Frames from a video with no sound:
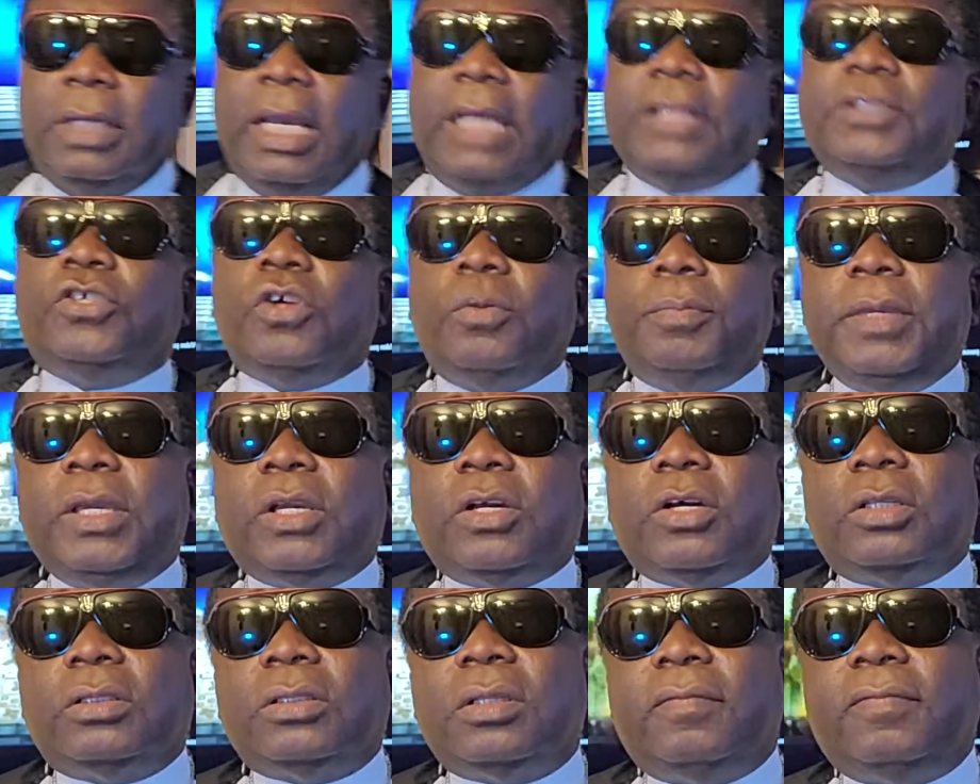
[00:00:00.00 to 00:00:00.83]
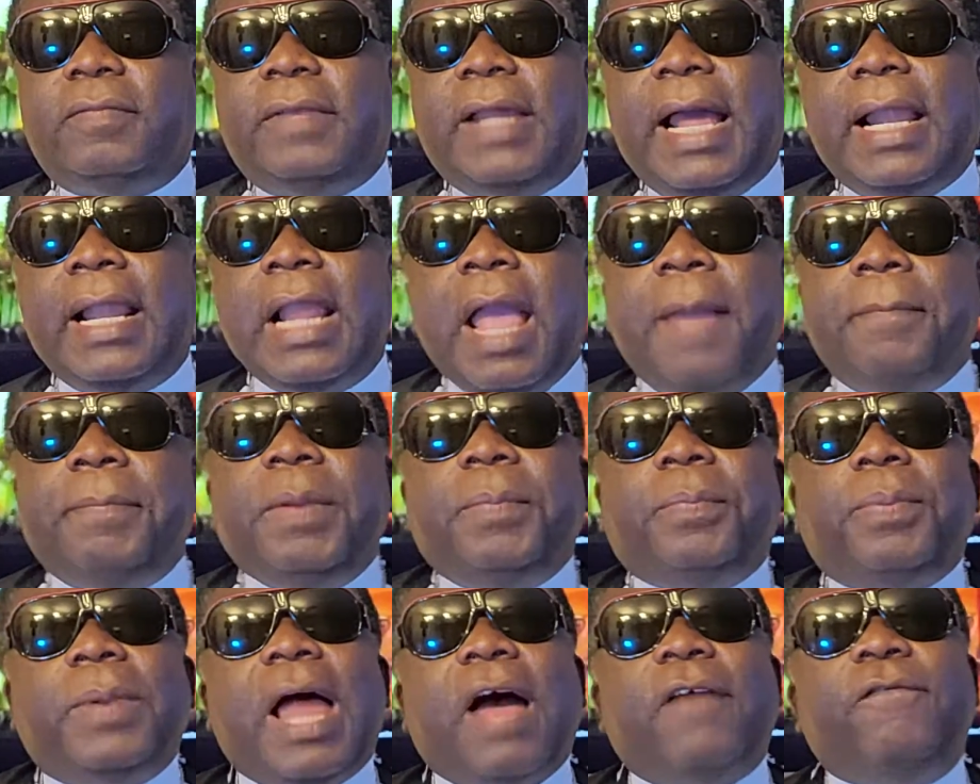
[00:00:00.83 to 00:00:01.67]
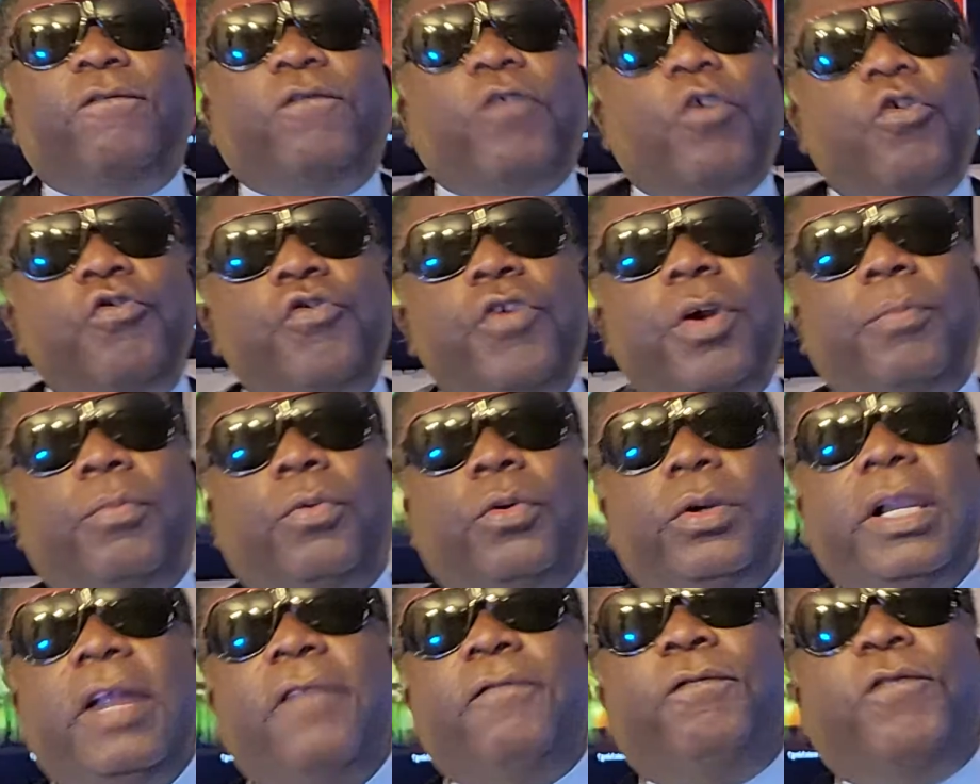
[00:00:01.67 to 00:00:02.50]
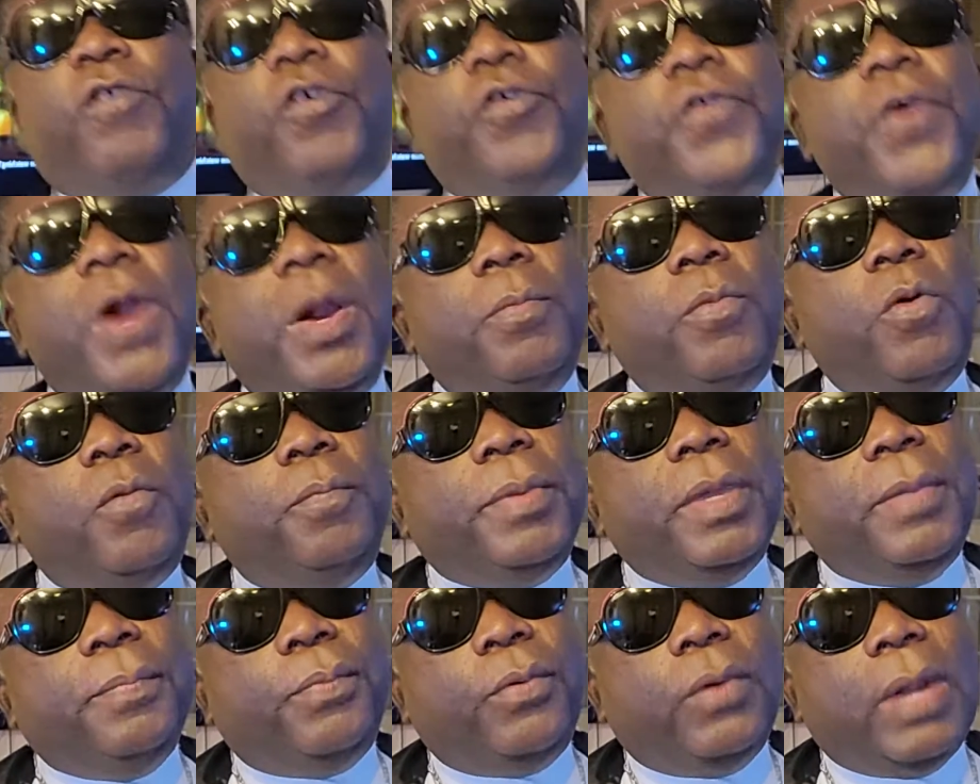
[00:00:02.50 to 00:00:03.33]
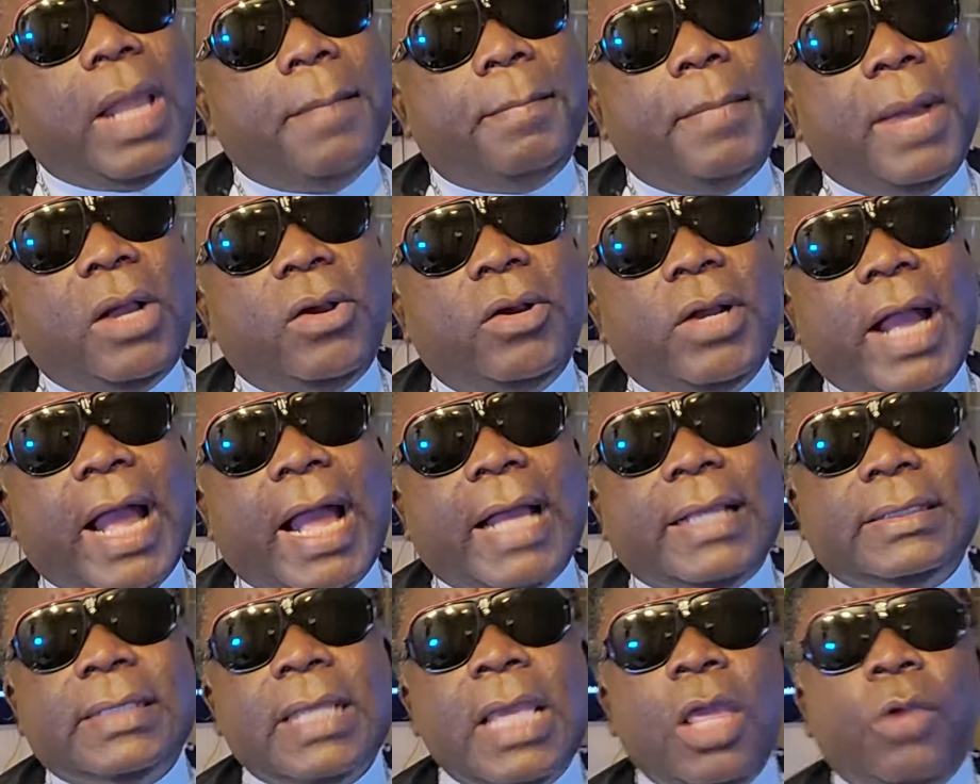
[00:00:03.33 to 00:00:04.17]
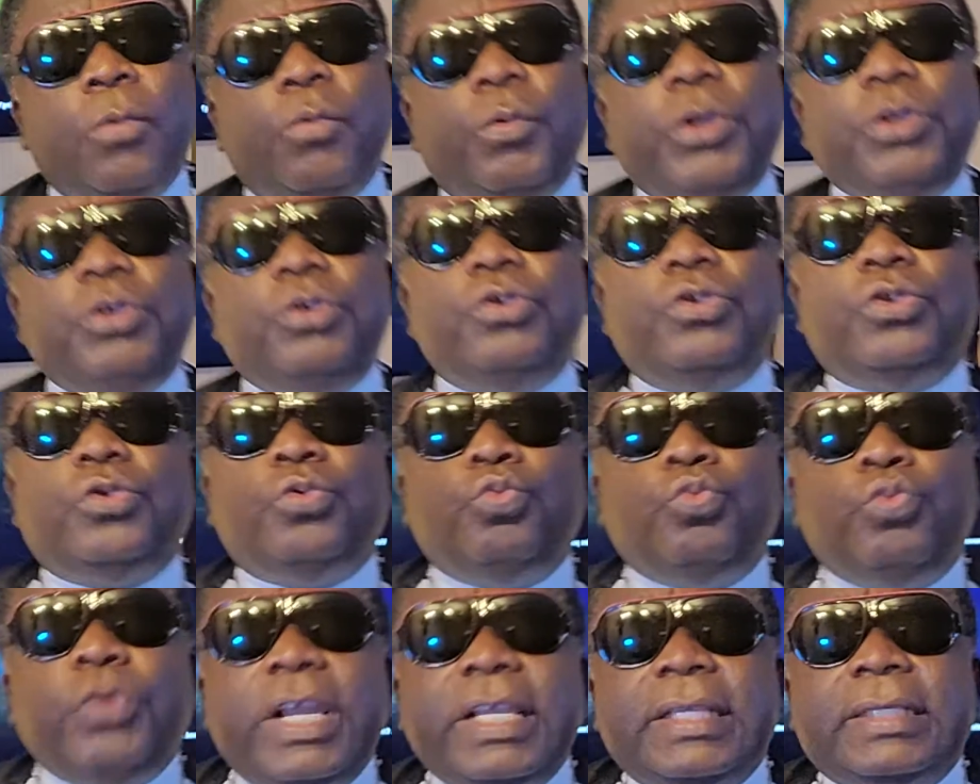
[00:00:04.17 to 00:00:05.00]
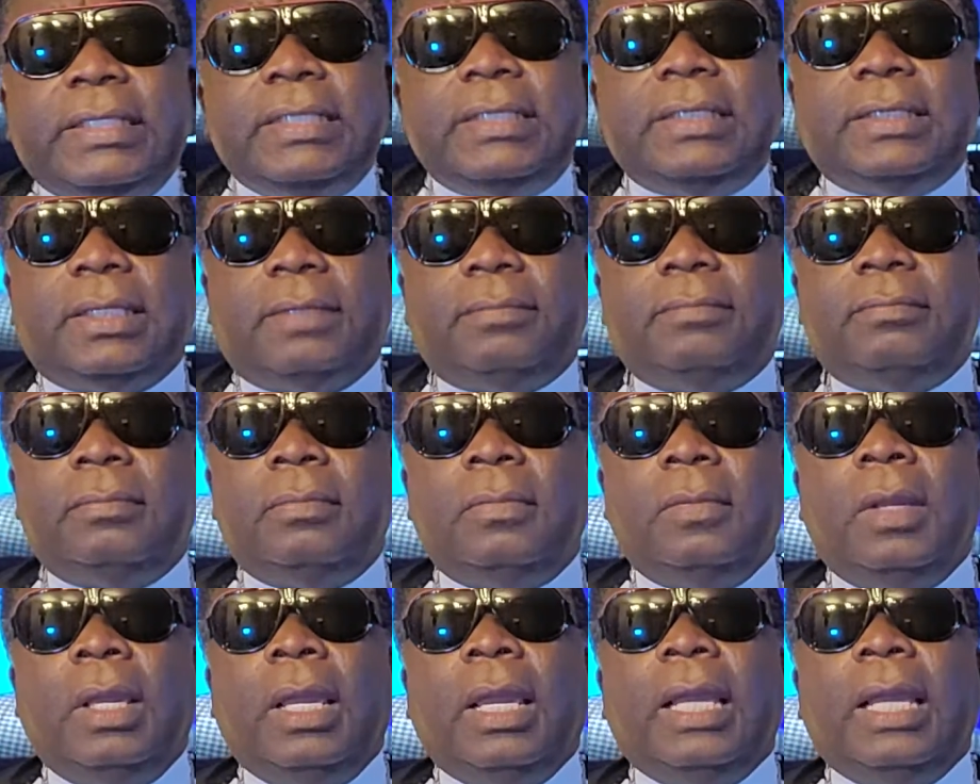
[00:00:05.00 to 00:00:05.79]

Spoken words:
And so because of that, people are vulnerable. The vulnerable people among us, we use racism,